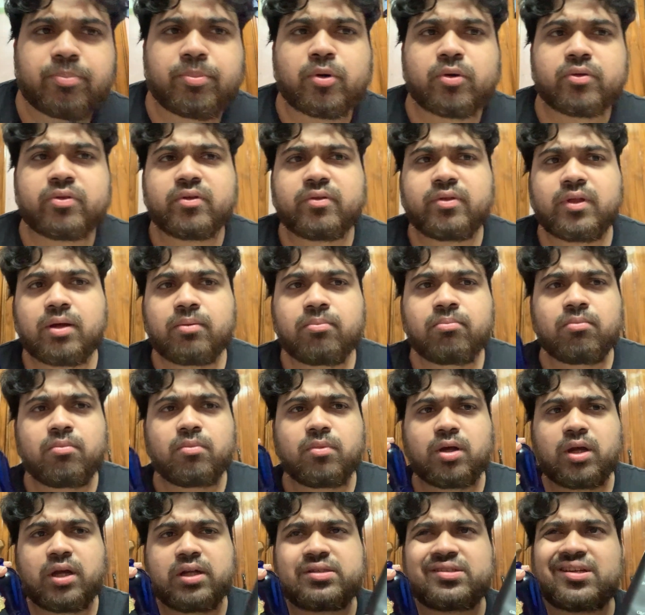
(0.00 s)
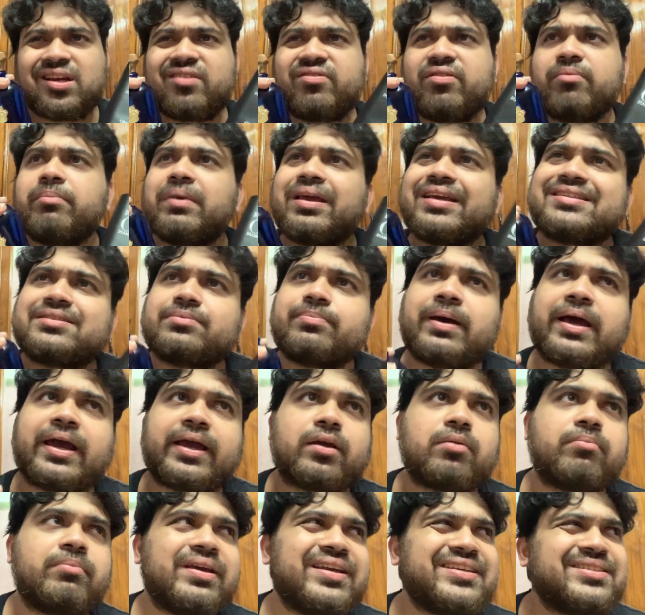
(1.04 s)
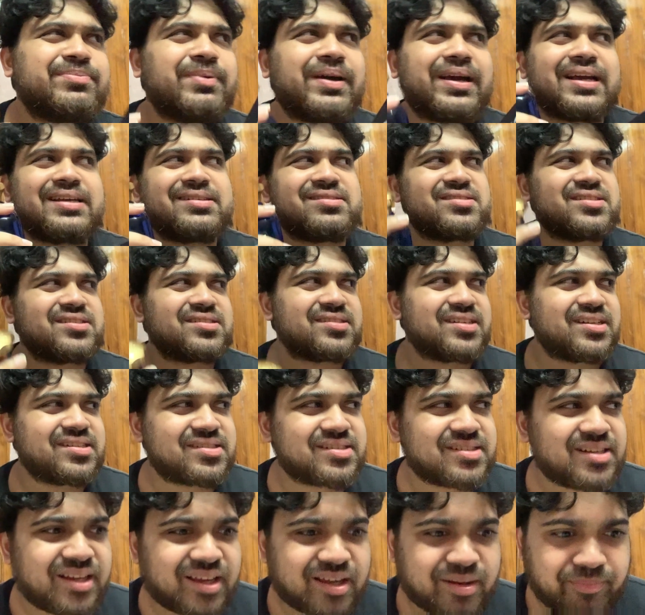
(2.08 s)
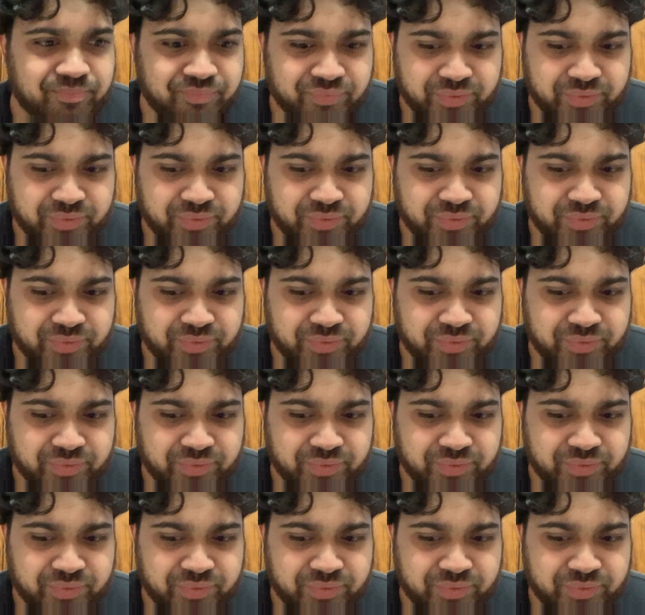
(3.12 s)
both of them, it's kind of a mixed bag. Mixed bag as in a sense, like,